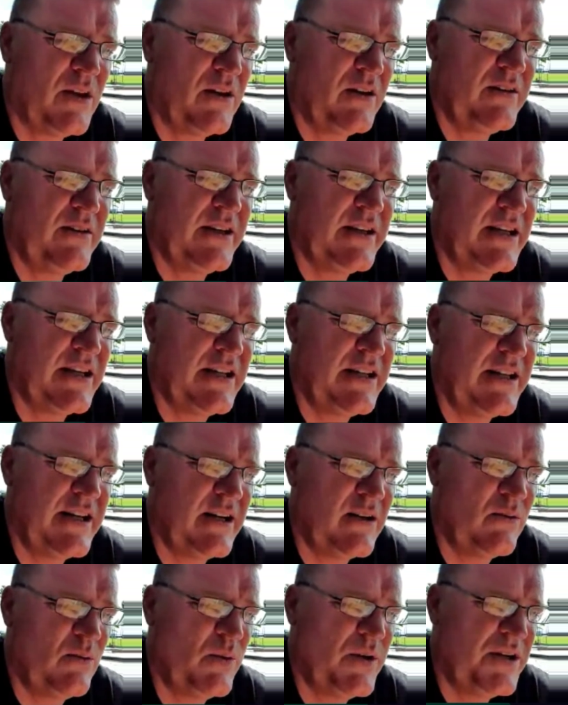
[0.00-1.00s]
I think in
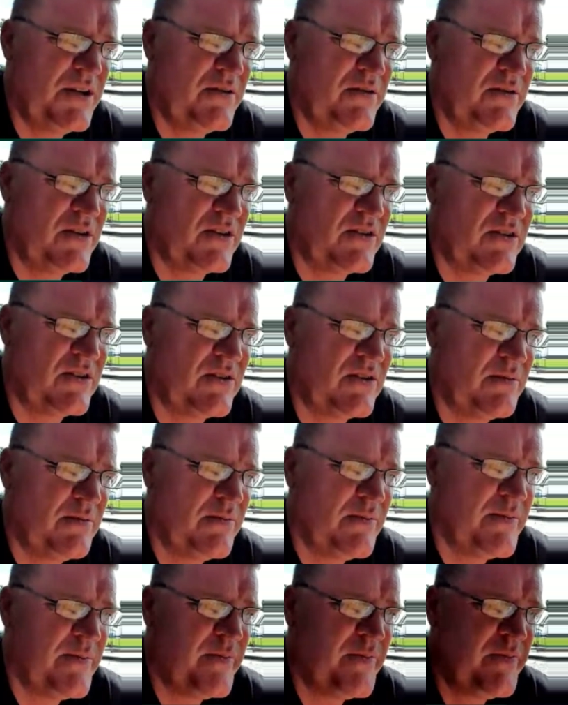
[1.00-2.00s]
that we just
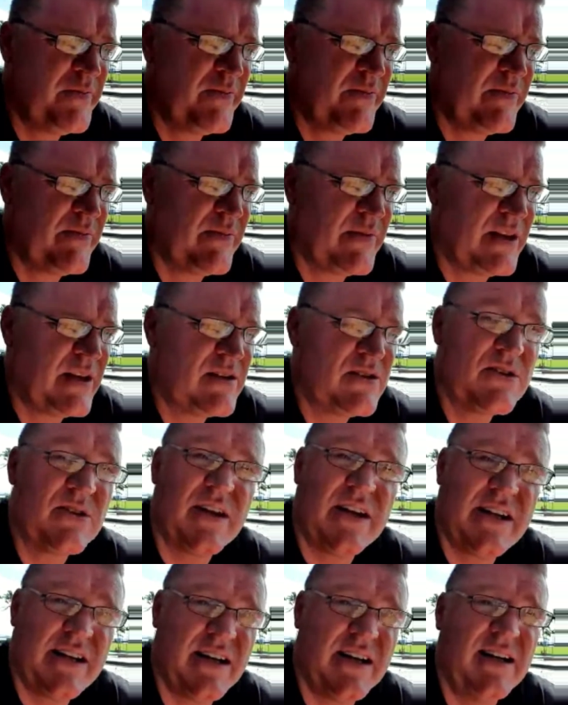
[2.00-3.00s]

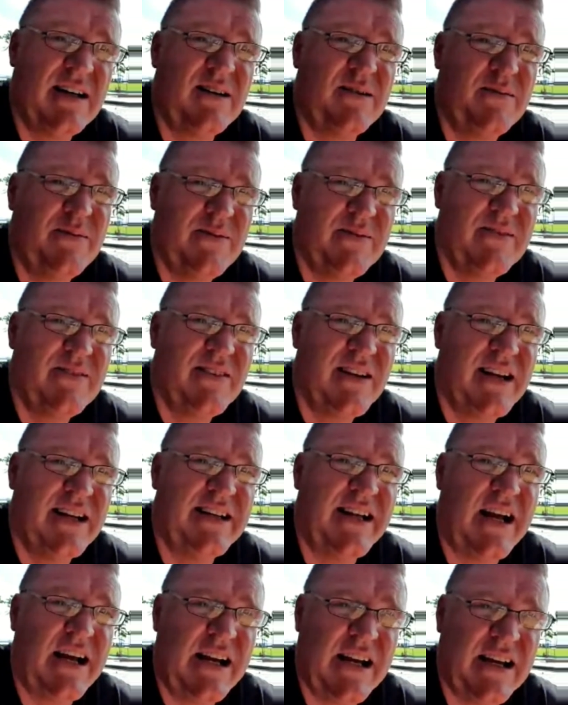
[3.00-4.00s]
stay calm
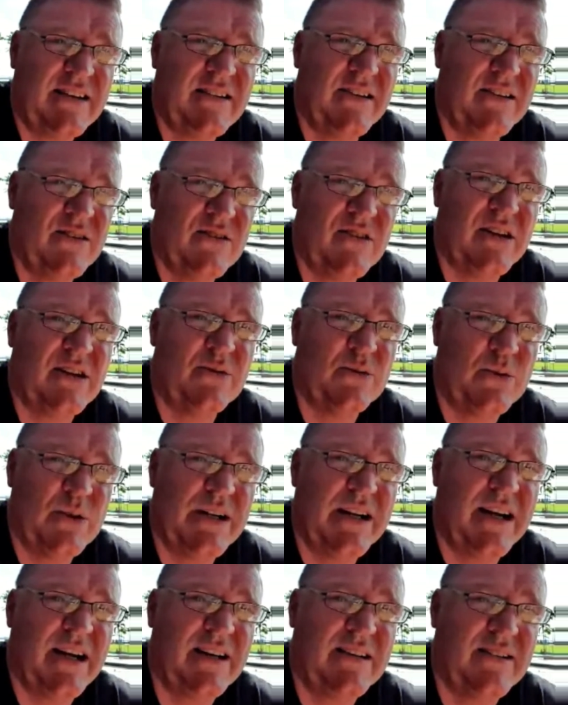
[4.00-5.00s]
and act instead of
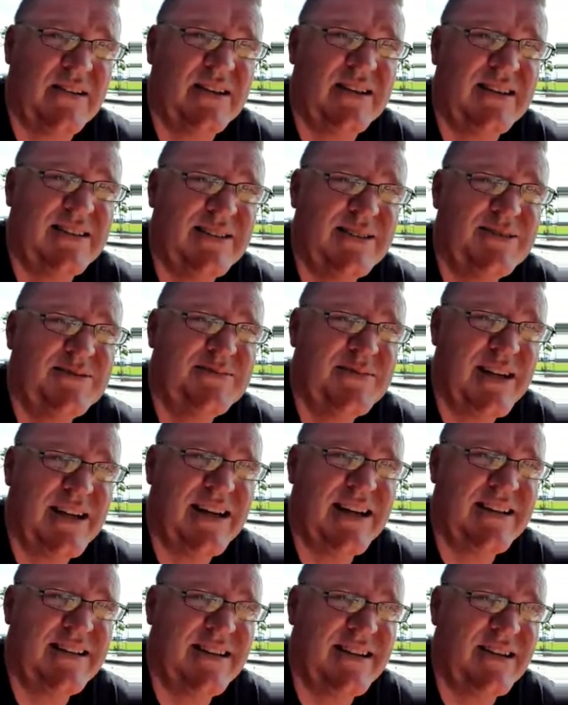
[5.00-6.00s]
reacting.
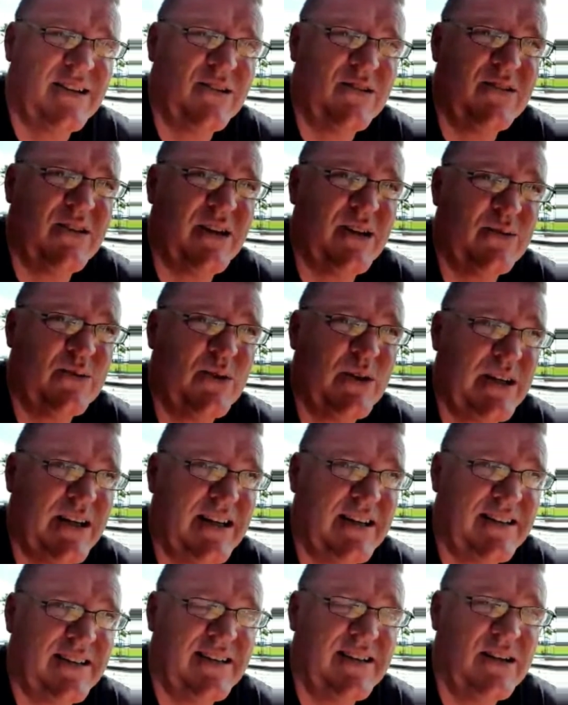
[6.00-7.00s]
Acting instead of
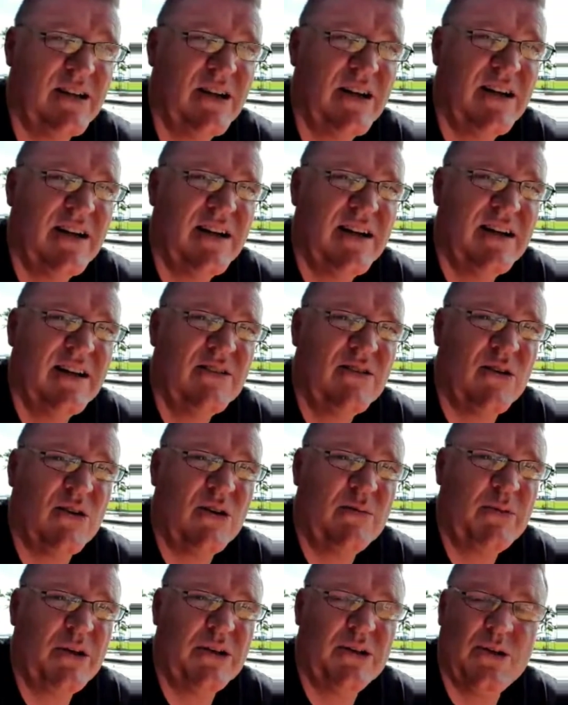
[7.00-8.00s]
reacting. So
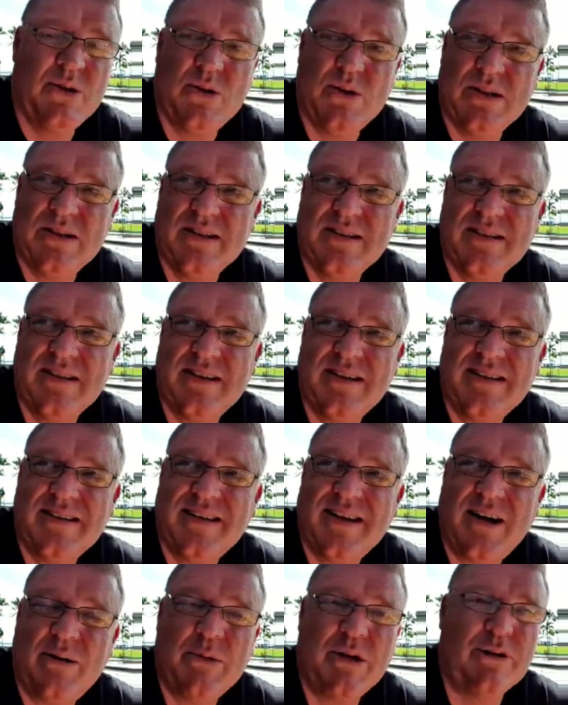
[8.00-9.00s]
I'm going
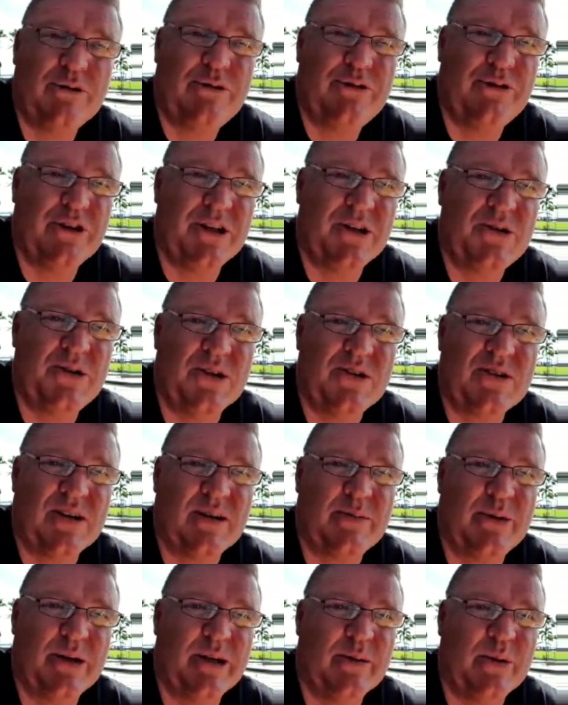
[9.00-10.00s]
to finish this
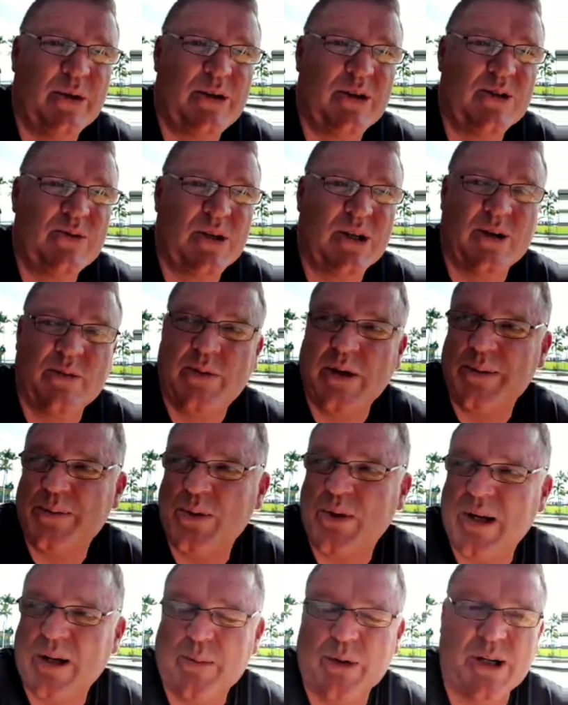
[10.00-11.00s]
up here because we got
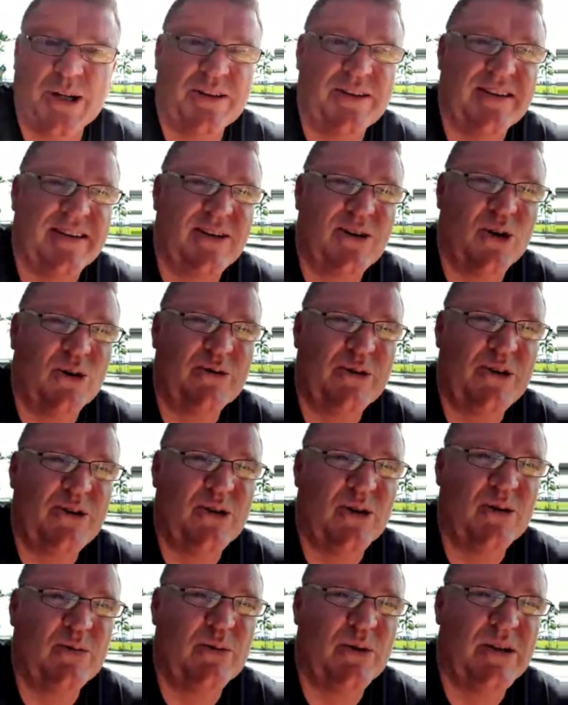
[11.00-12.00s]
people coming into the coffee
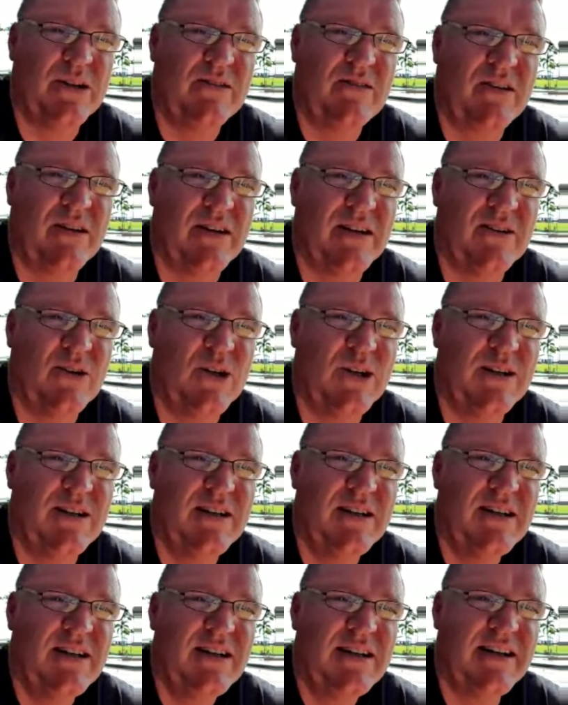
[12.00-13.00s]
shop and
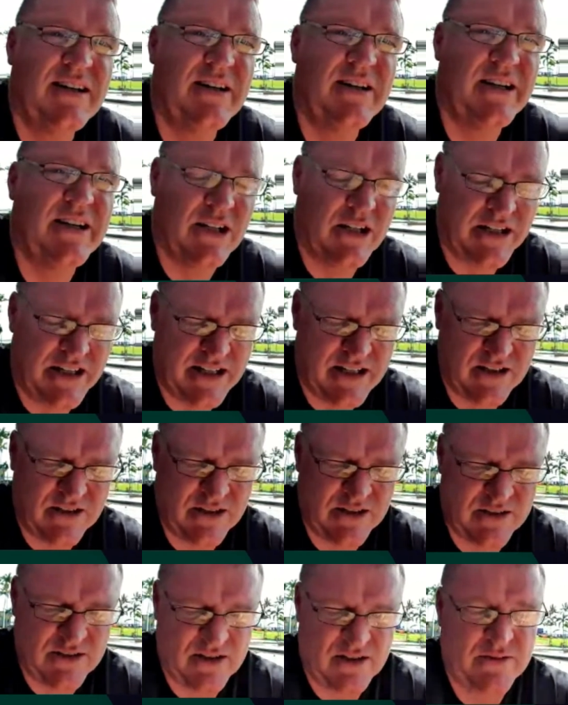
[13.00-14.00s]
it's going to get loud,
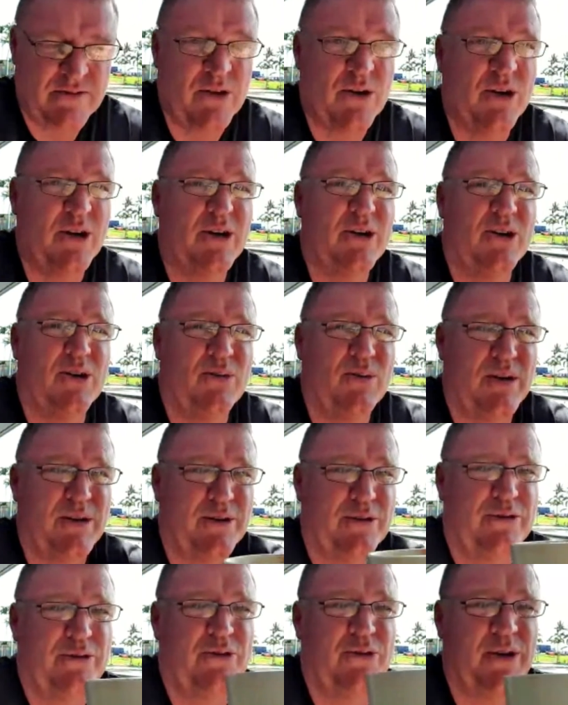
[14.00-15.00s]
and I
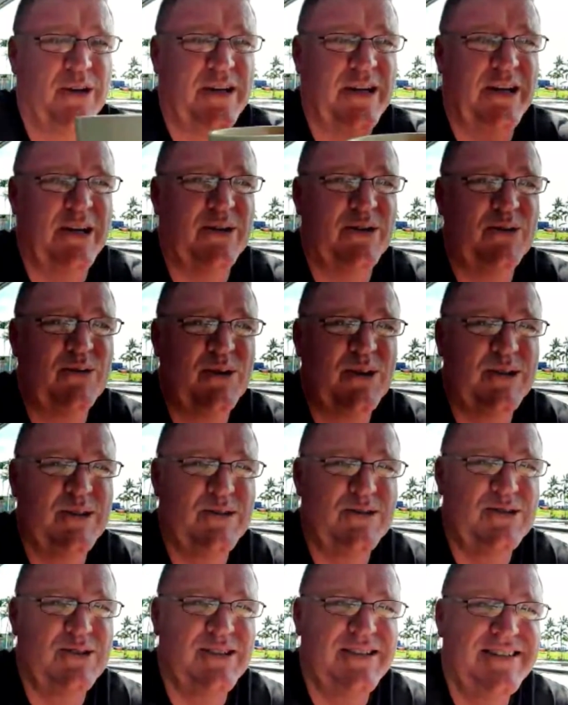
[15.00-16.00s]
wanted to drink here as well.
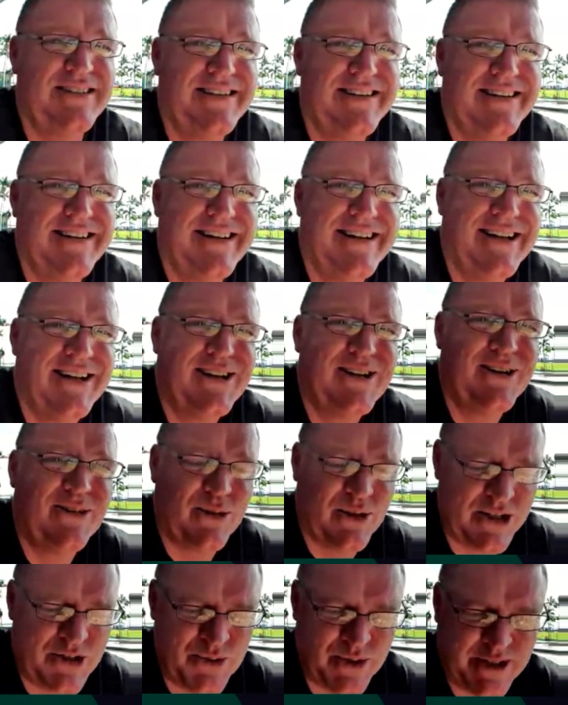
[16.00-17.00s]
I don't
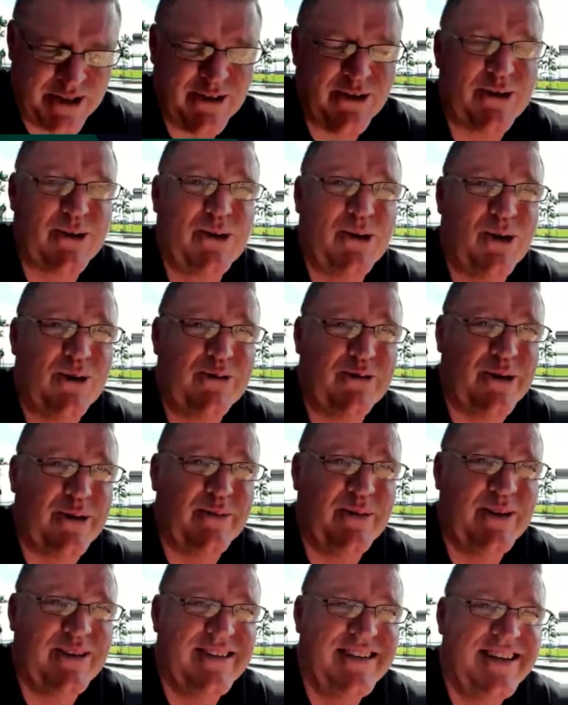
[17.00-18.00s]
really drink a lot of coffee.